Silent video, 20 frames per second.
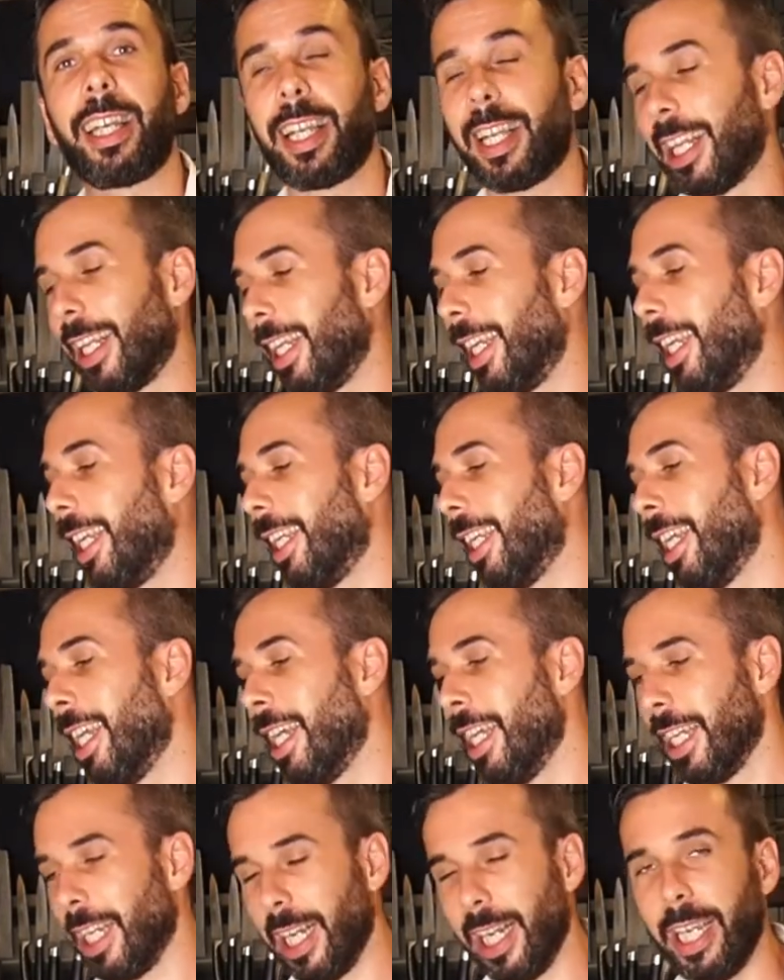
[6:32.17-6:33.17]
clean
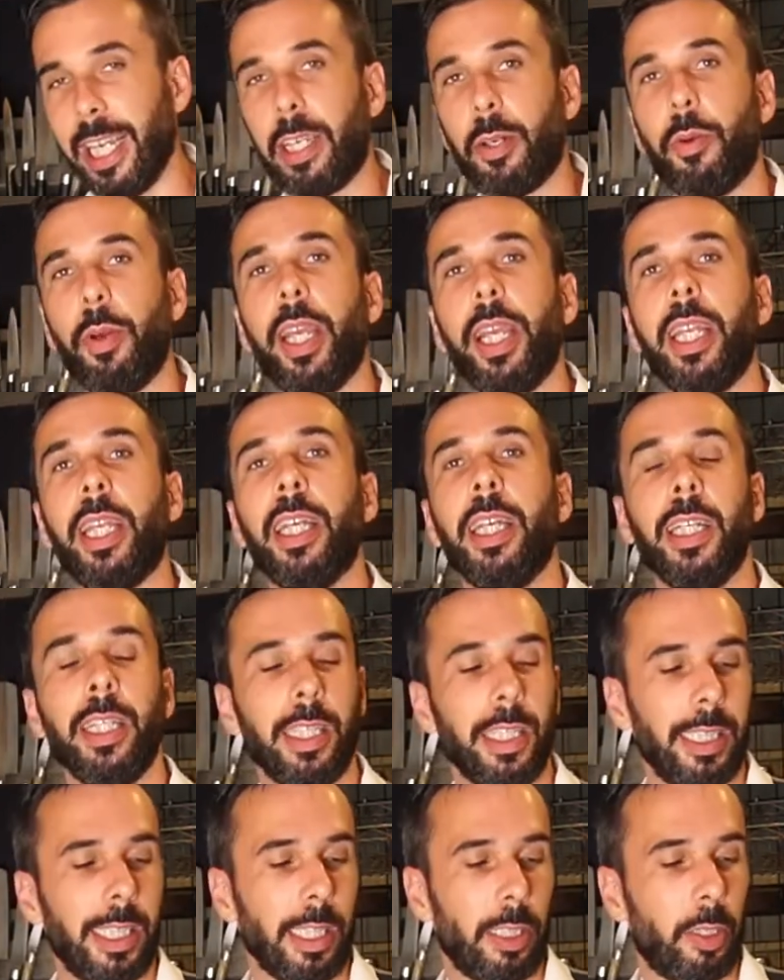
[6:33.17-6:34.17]
liquid
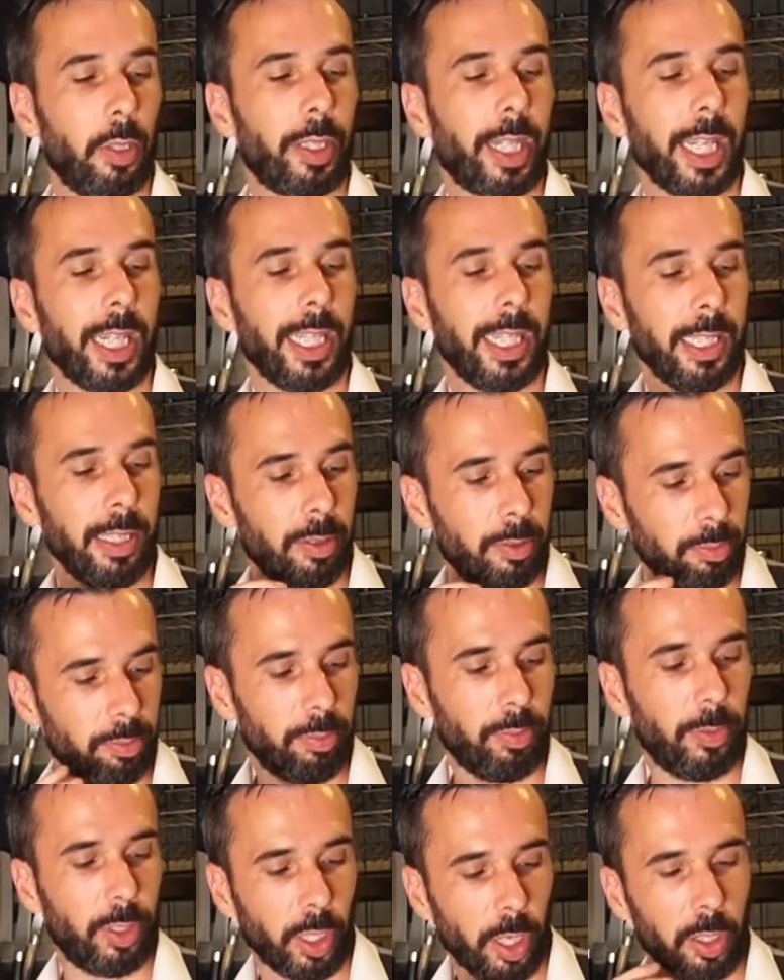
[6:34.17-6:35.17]
that you can
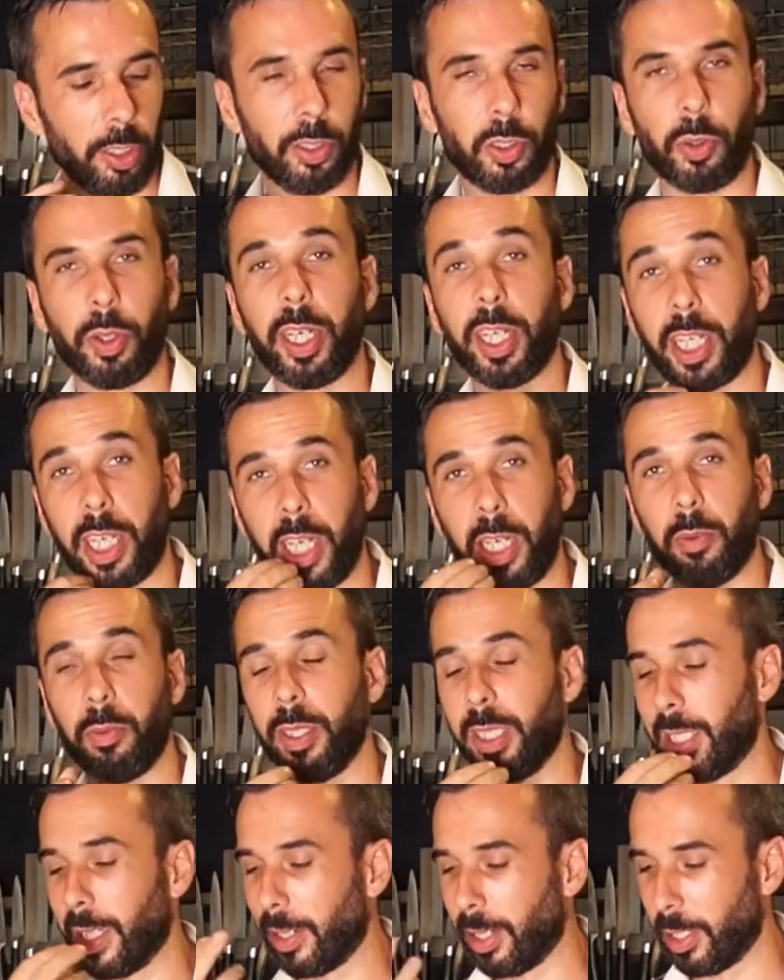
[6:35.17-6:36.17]
enjoy drinking
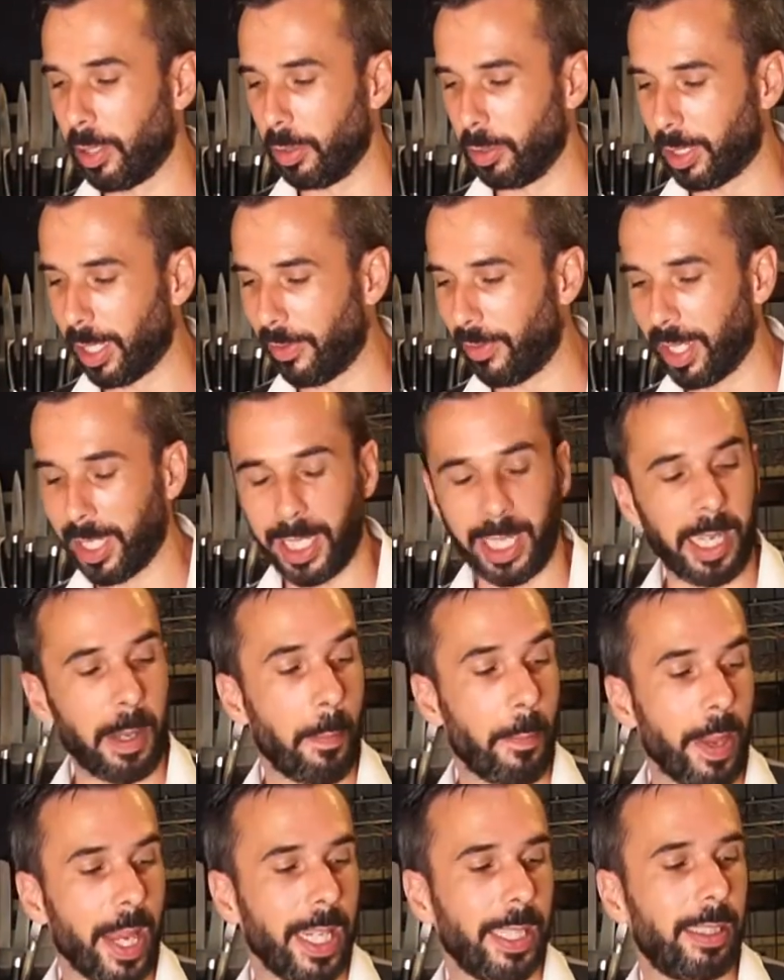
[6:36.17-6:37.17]
without having any
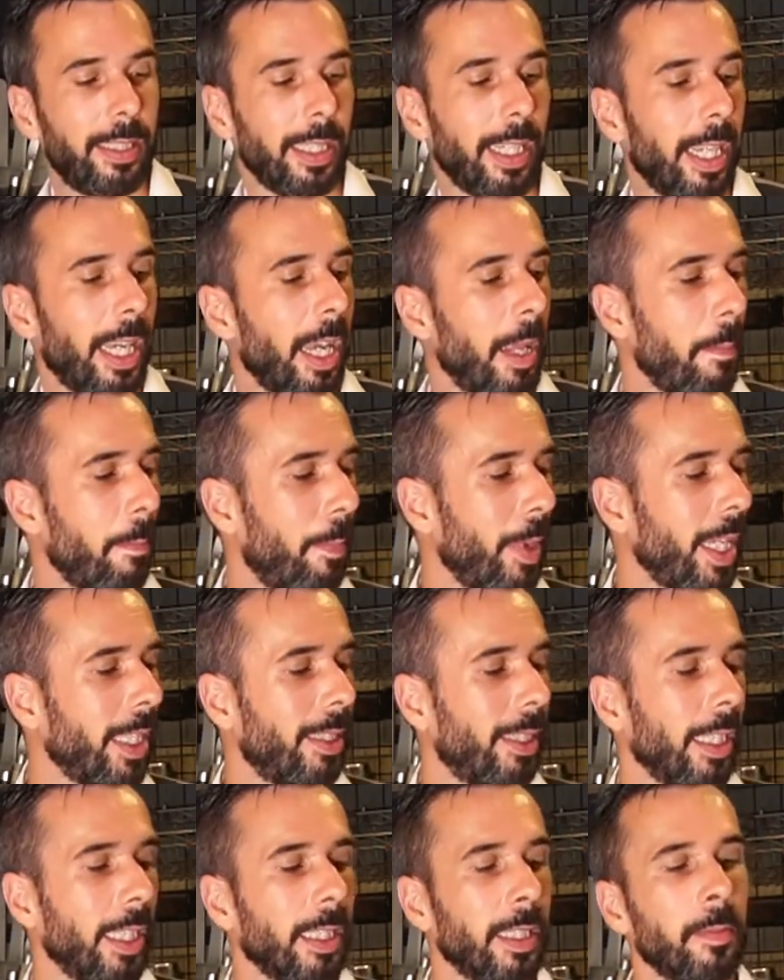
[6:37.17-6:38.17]
bits and
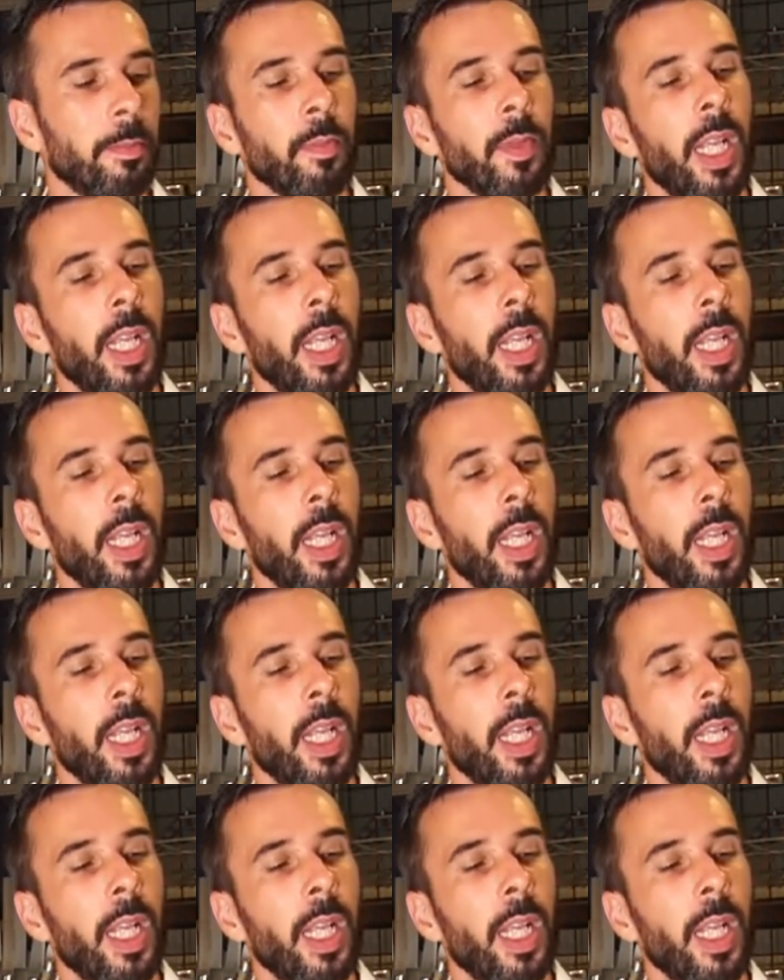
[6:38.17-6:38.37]
pieces.